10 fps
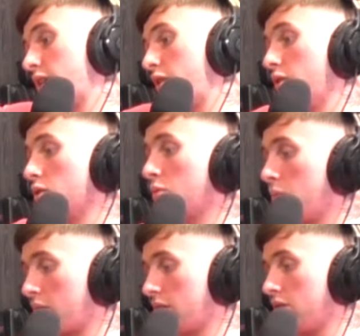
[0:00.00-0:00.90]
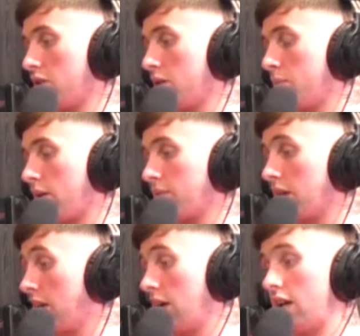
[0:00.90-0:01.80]
who knows what we can do.
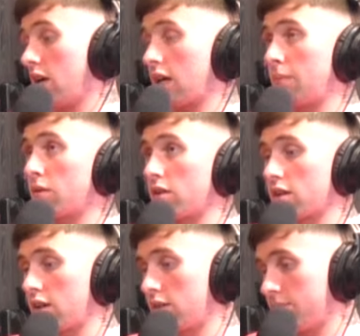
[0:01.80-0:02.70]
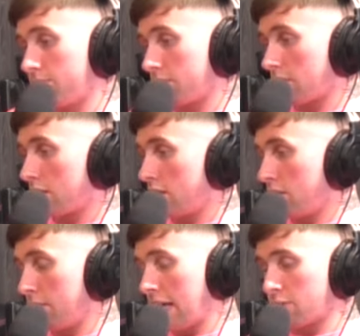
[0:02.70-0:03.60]
But look, I'm not going to count, you
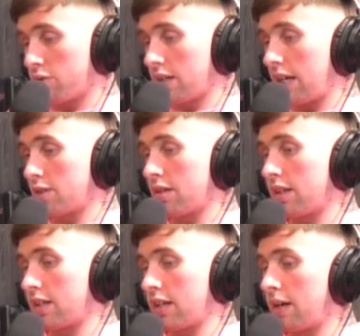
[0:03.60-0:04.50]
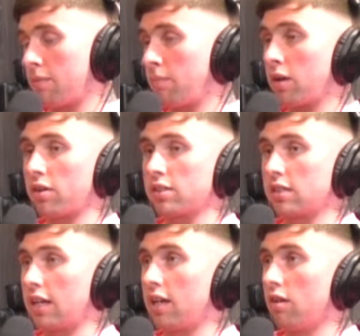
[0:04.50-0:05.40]
know, my eggs before the hatch or anything like that. I'm not going
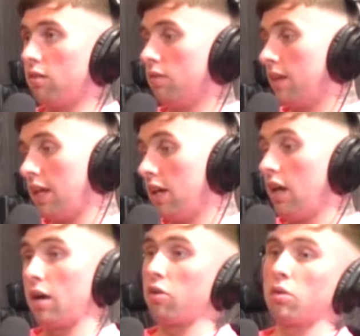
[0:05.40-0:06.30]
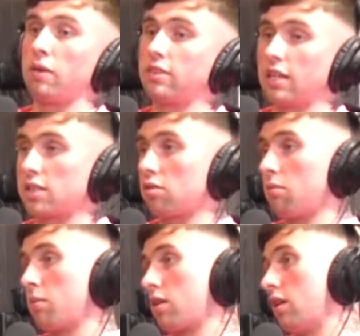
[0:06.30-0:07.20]
to say, oh, I'm going to win this
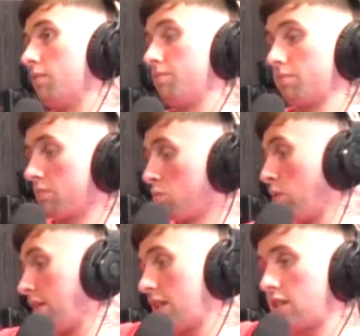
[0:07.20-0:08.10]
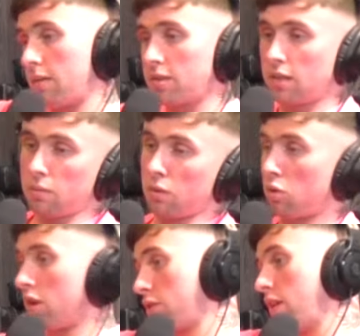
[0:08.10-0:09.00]
or I'm going to win this championship
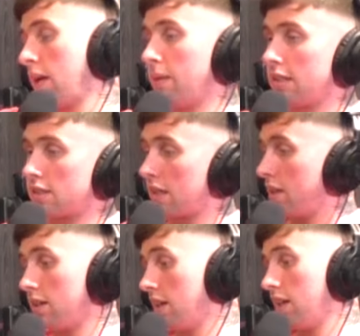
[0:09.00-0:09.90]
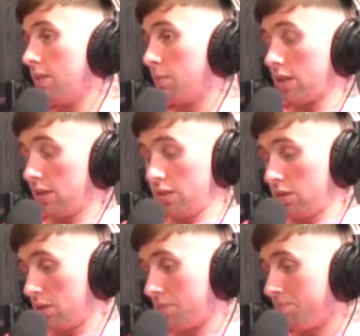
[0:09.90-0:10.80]
I'm going to do A, B, and C
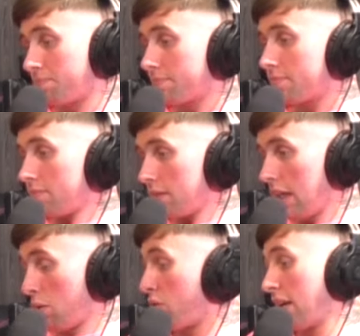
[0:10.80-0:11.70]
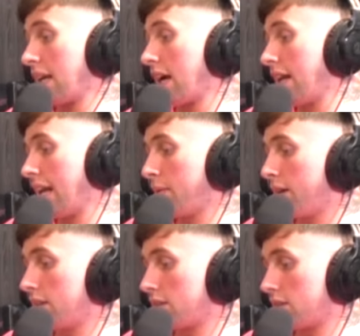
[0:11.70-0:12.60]
because I don't think like that
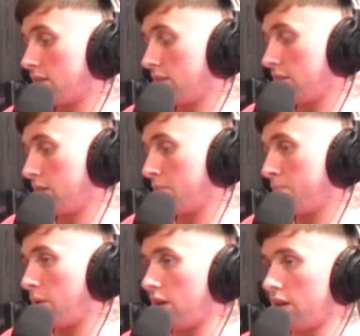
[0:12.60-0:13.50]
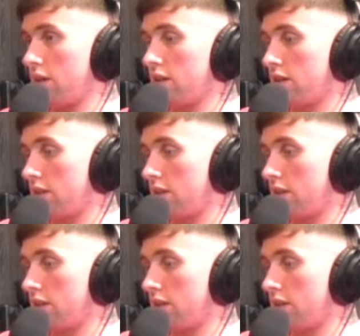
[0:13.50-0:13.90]
anyways. But,